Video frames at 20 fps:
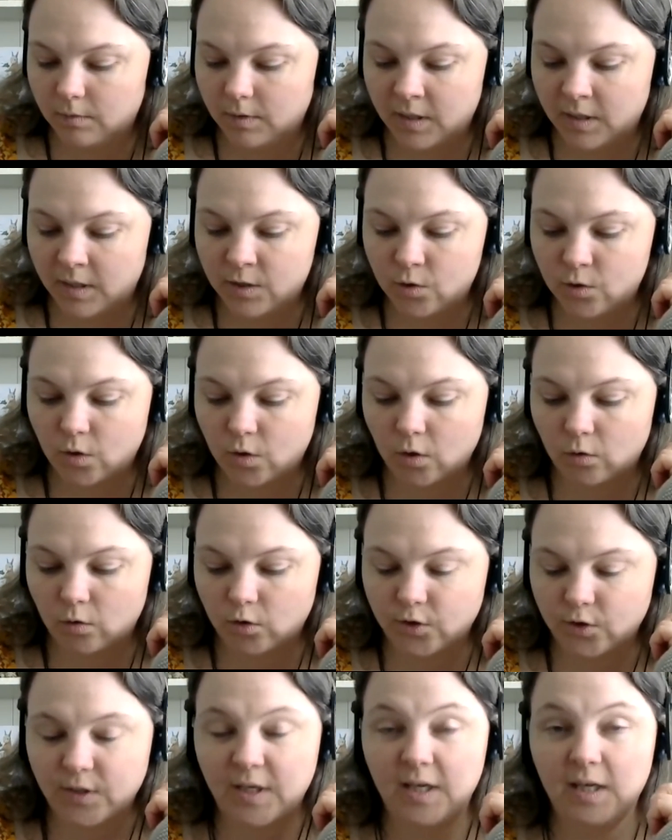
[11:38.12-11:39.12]
And you can
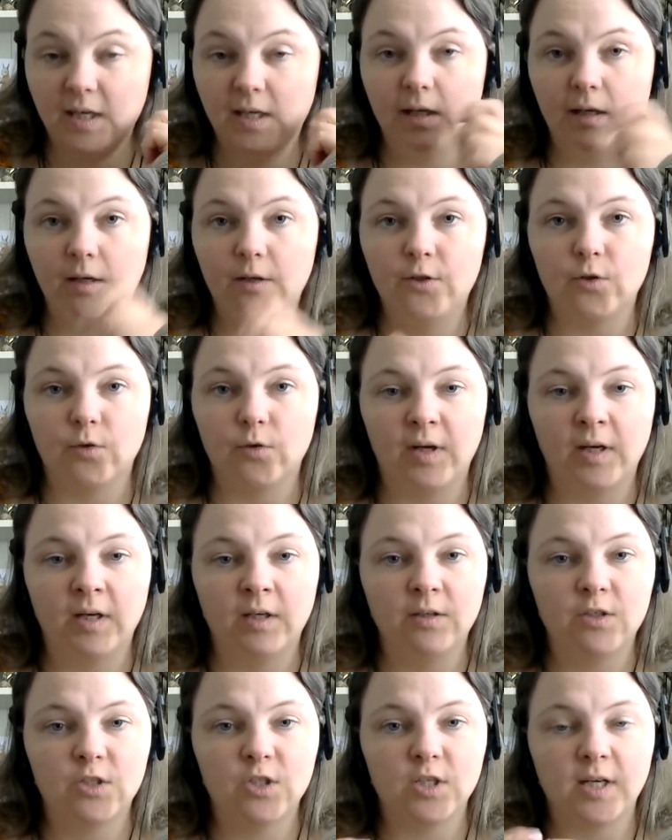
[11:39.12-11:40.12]
also heal your
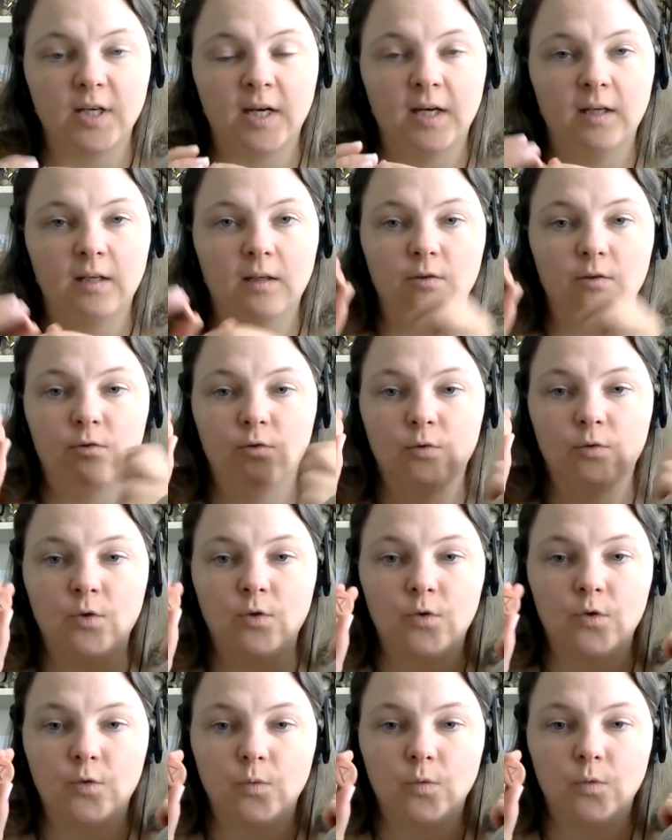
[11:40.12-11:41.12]
inner child through the
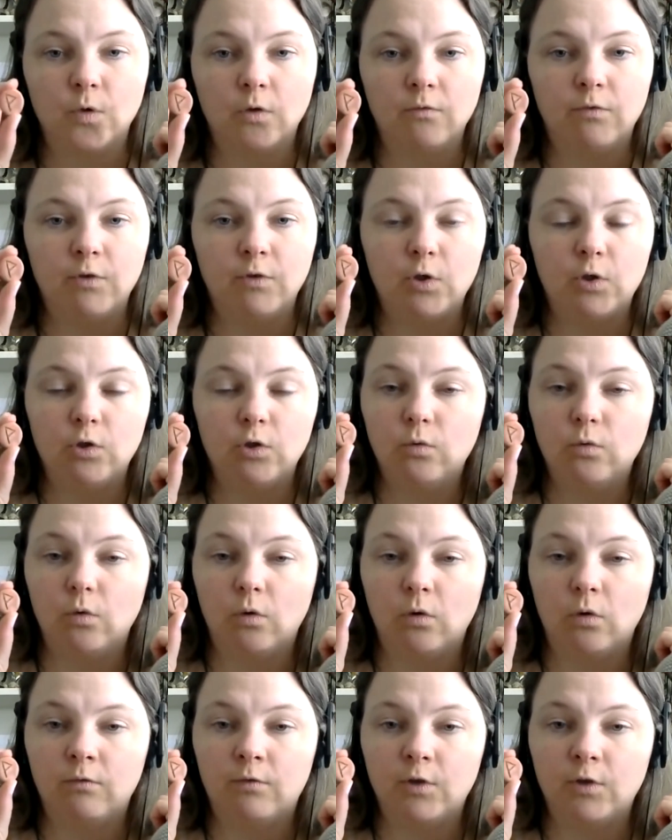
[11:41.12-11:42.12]
rune of Vinyu
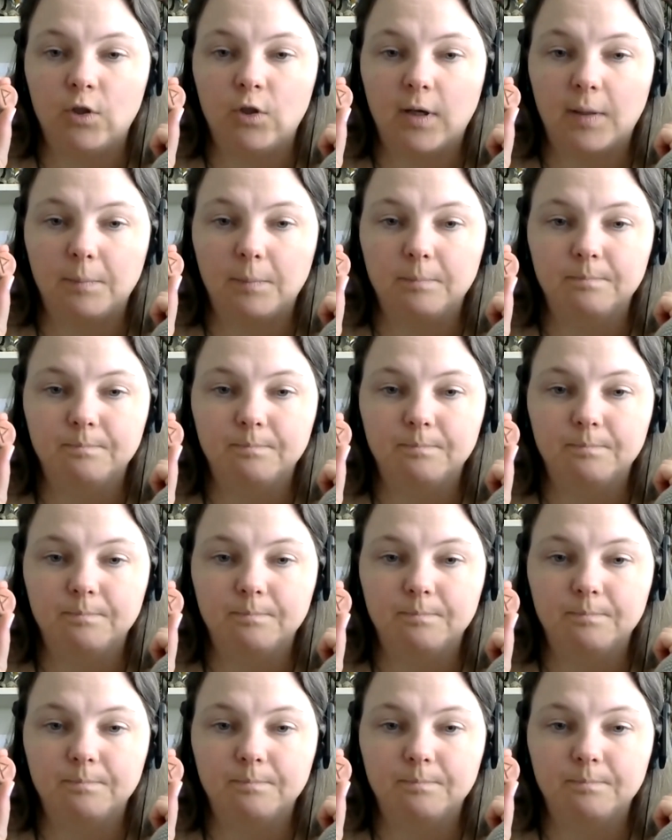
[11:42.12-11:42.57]
or Vinya.